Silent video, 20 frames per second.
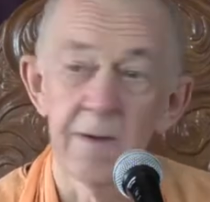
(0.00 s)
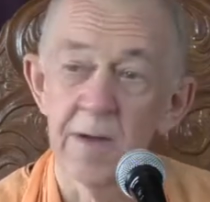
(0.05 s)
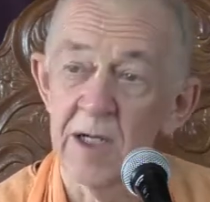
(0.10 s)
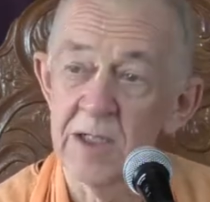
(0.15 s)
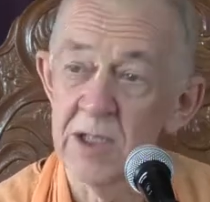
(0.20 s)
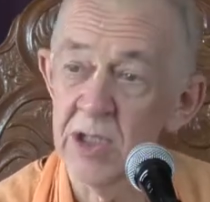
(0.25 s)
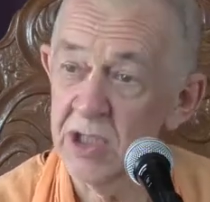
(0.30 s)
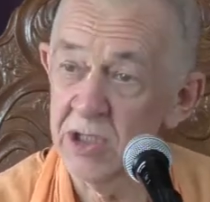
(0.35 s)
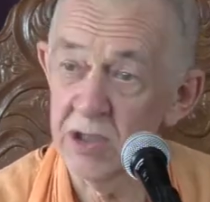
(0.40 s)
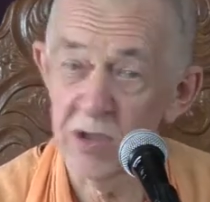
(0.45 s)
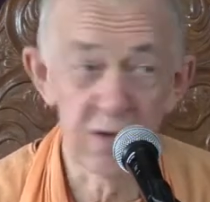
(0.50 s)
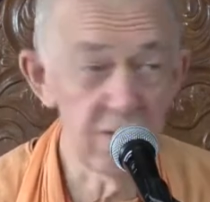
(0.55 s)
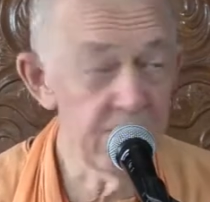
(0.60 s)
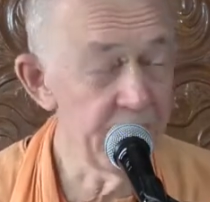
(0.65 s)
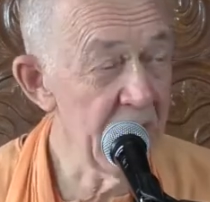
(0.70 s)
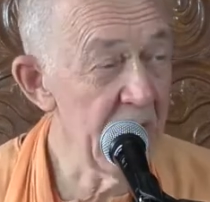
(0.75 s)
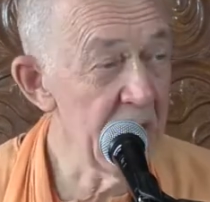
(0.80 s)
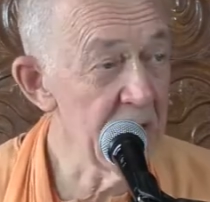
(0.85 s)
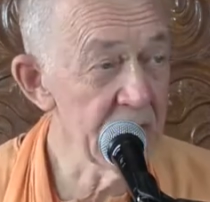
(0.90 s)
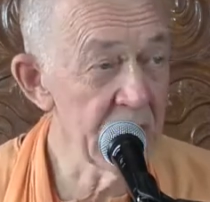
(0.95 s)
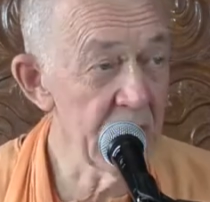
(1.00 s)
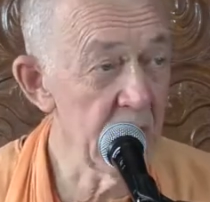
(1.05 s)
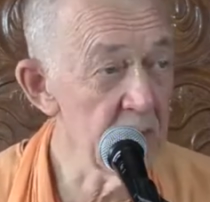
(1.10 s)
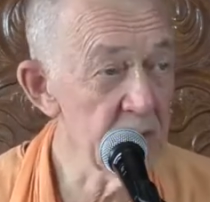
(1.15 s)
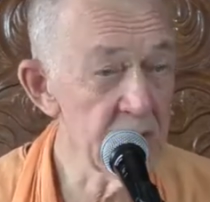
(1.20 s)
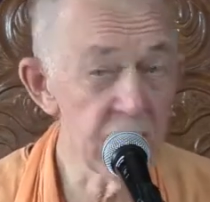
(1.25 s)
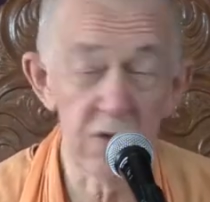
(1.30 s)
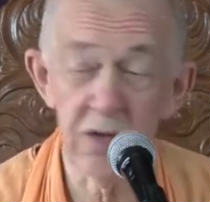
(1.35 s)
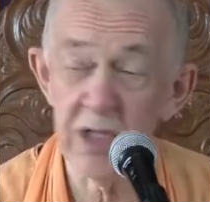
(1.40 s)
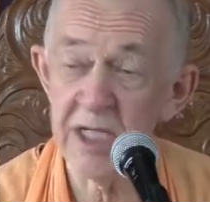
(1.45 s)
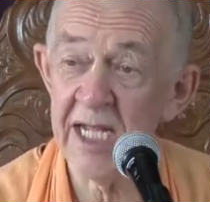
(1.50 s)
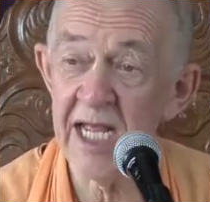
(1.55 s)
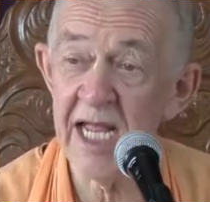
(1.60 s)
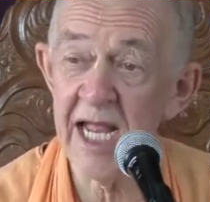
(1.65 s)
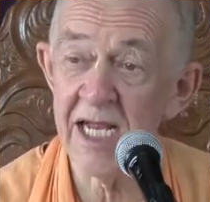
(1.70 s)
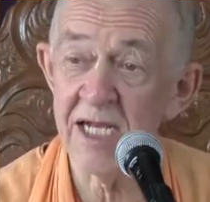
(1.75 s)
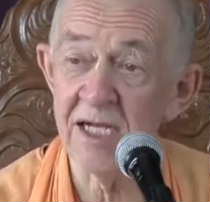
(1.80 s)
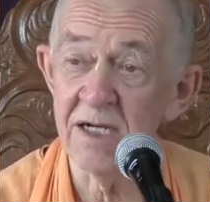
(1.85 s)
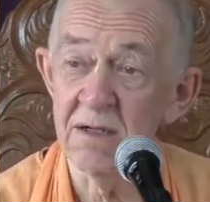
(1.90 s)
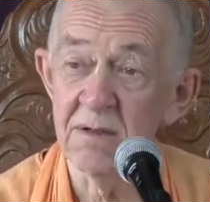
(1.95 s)
And Sishupal is also a
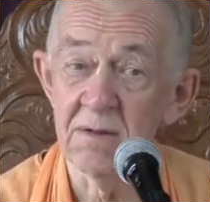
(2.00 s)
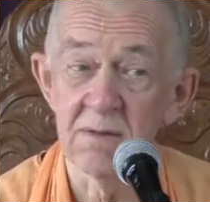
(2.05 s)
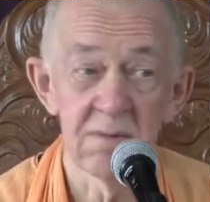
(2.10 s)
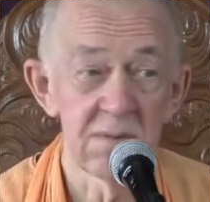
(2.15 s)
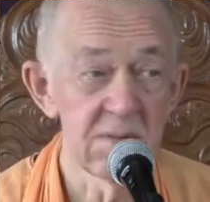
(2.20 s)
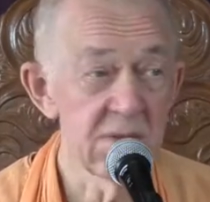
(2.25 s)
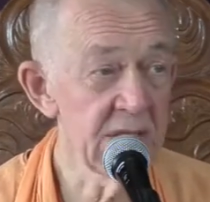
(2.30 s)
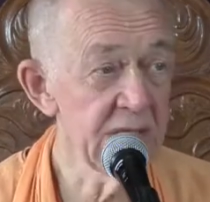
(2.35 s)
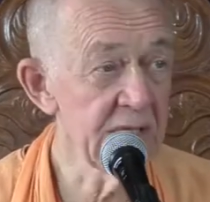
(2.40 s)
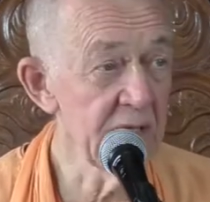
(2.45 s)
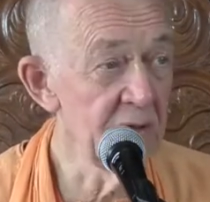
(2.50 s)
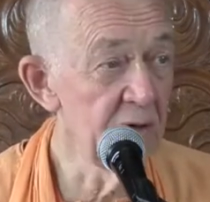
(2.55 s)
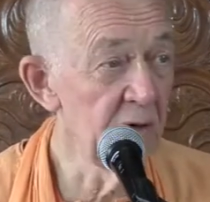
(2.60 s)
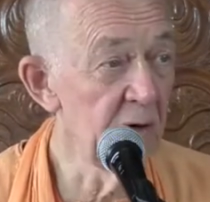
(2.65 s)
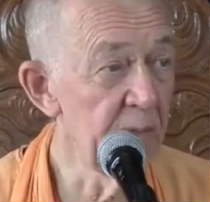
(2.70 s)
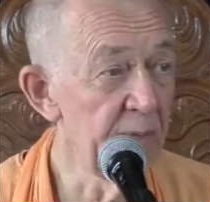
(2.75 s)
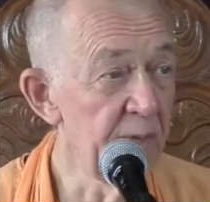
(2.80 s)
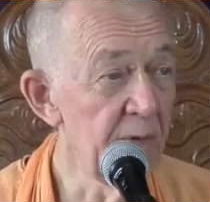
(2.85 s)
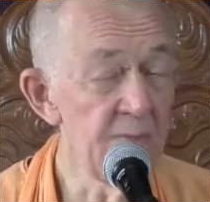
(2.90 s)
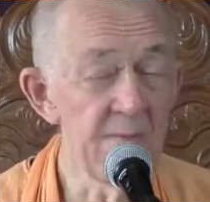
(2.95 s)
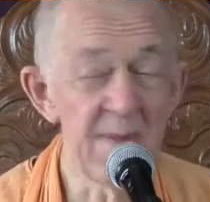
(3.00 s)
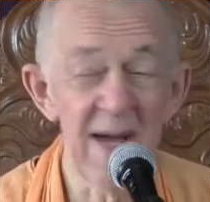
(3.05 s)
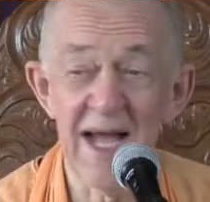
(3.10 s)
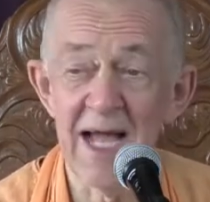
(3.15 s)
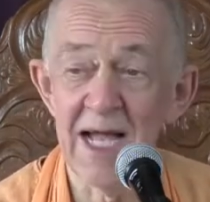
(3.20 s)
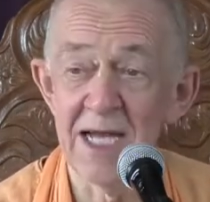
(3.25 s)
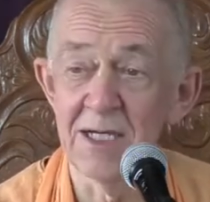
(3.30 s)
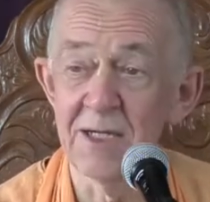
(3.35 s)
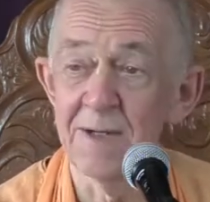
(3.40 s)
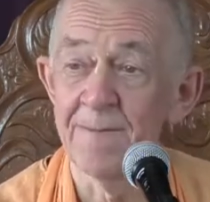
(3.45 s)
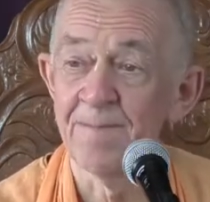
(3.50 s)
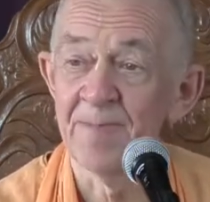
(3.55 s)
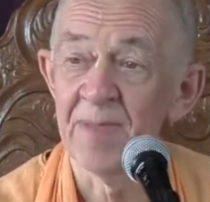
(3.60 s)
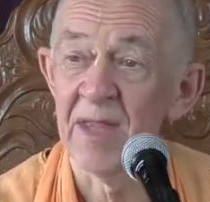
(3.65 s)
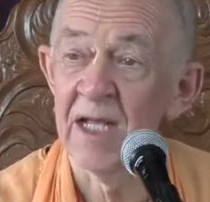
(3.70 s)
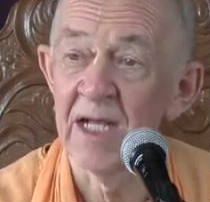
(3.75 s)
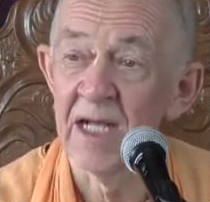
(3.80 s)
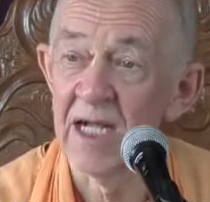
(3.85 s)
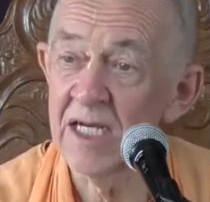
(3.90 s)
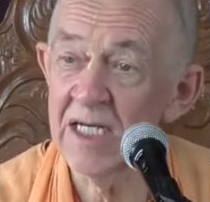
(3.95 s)
king. He's a noble man.
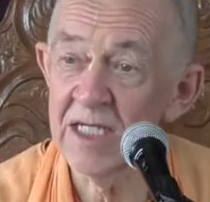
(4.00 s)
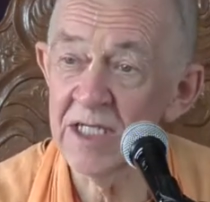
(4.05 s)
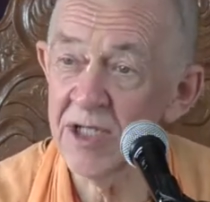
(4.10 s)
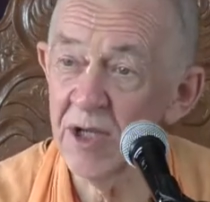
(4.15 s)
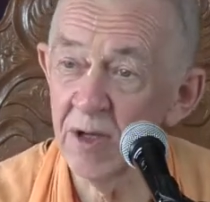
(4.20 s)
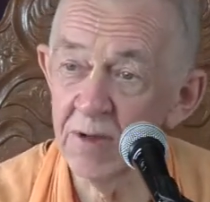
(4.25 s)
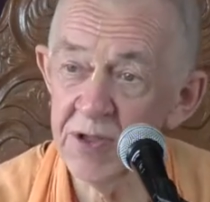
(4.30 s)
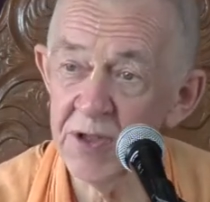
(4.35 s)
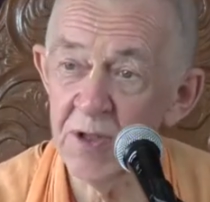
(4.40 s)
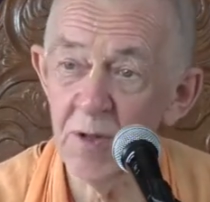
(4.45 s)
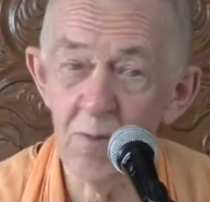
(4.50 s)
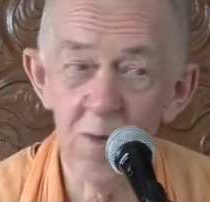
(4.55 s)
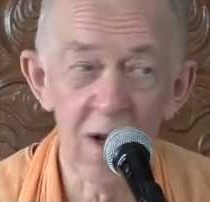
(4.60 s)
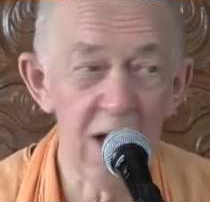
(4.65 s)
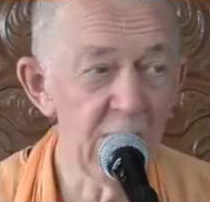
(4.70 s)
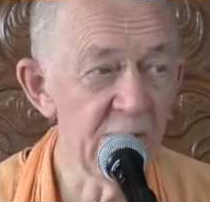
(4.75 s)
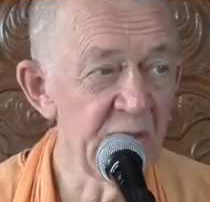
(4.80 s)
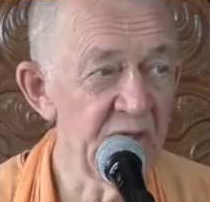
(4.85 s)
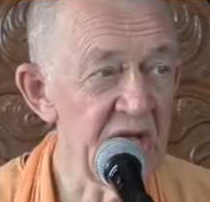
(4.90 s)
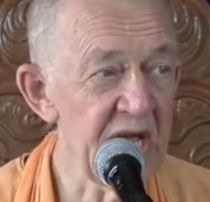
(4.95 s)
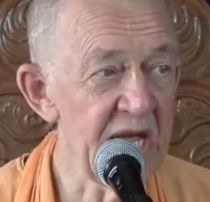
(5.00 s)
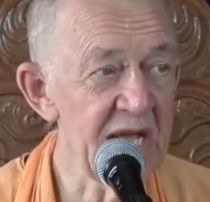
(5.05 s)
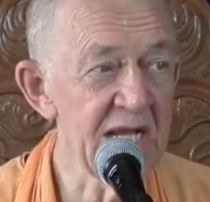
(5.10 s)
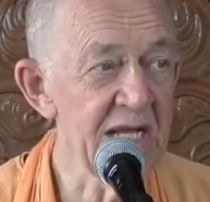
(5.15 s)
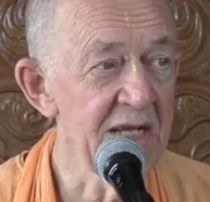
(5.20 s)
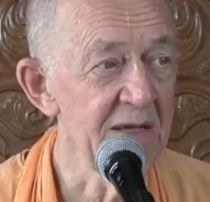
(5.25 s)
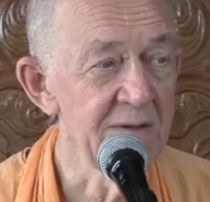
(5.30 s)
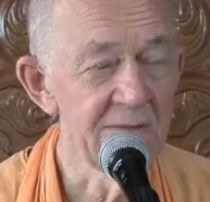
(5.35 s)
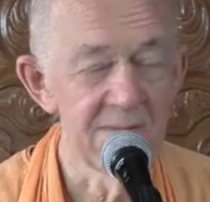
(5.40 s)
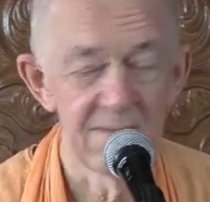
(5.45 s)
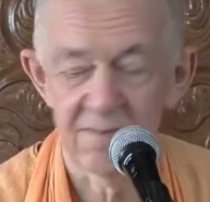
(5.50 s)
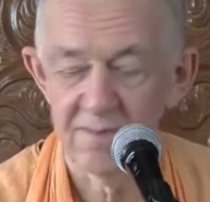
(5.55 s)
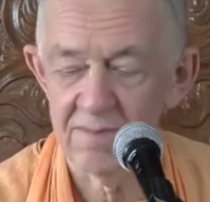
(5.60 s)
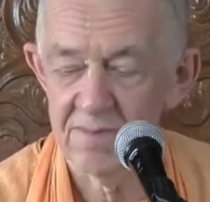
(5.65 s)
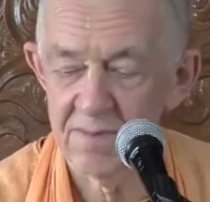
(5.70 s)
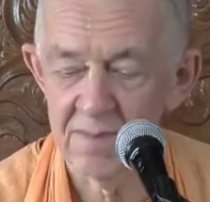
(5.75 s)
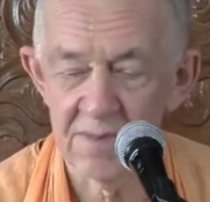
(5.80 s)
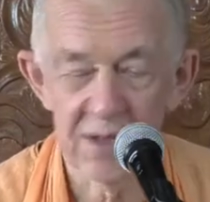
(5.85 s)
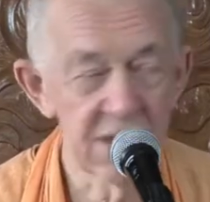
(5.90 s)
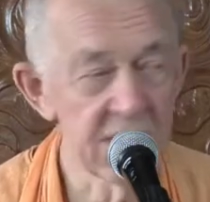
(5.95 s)
And he's also wealthy.
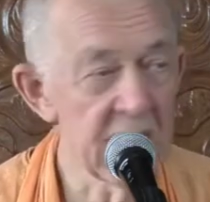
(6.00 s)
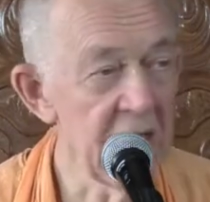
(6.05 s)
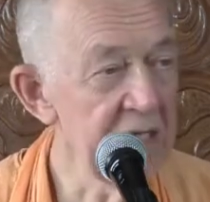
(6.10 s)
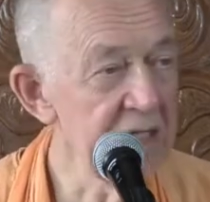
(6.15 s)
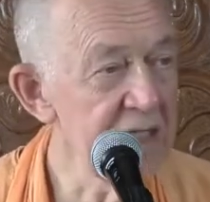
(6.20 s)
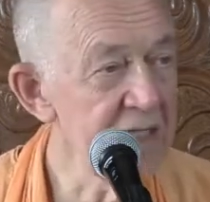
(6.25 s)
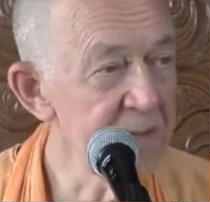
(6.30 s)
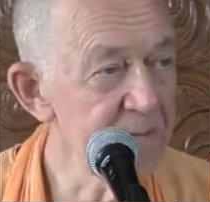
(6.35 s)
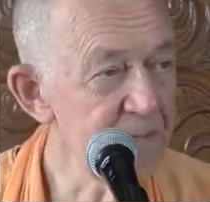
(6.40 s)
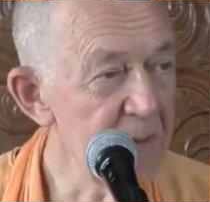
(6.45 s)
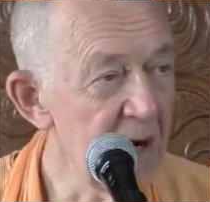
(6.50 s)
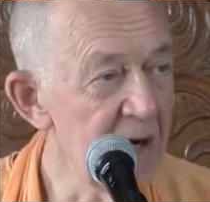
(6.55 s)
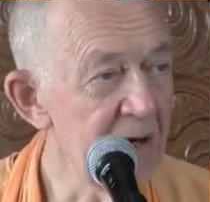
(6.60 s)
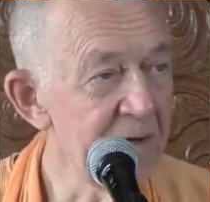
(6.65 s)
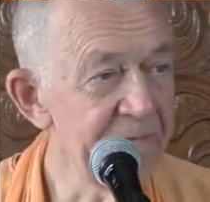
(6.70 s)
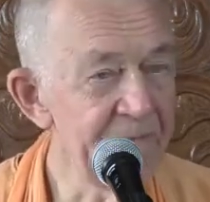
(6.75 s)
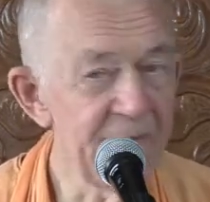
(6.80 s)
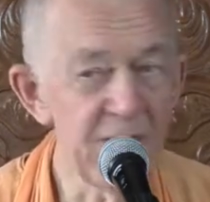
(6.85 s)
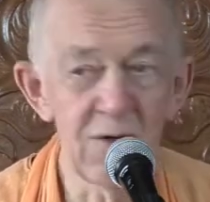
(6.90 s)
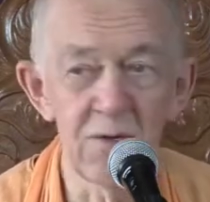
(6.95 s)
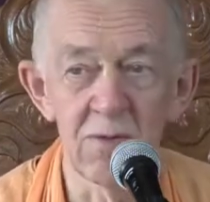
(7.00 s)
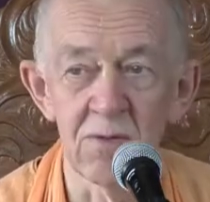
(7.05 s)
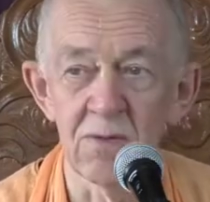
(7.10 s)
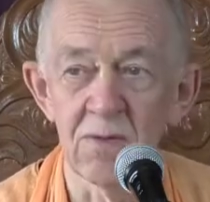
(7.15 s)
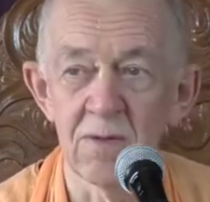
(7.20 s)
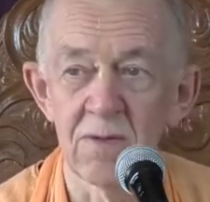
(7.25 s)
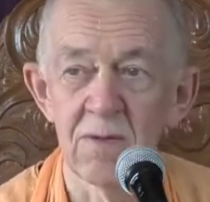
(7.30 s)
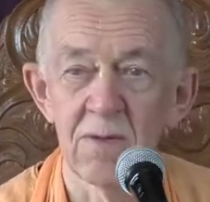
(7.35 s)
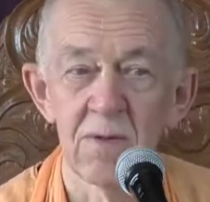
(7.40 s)
And he's powerful.